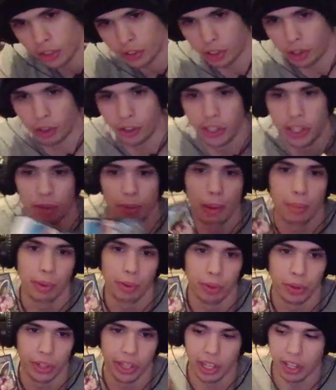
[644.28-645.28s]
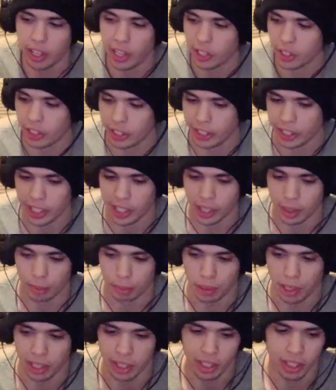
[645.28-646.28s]
so you know maybe one day I'll actually
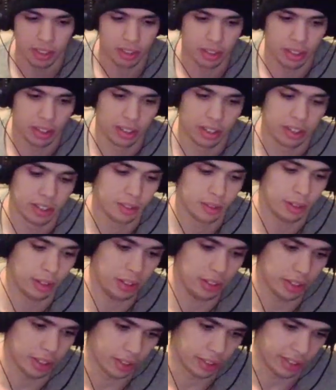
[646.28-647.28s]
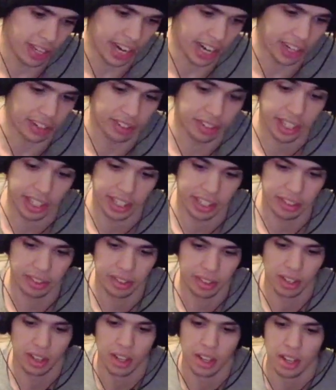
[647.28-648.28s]
play this. Tekken Sands,
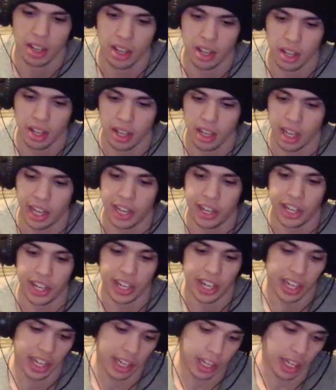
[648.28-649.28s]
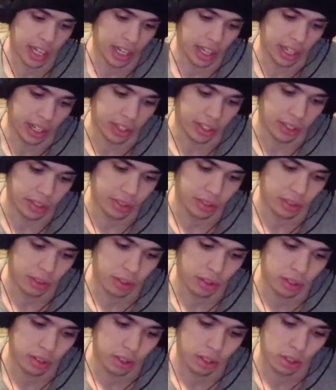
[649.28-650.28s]
and then
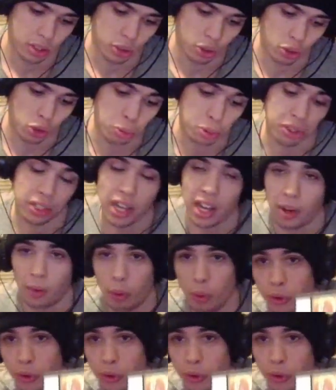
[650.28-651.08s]
Super Sonic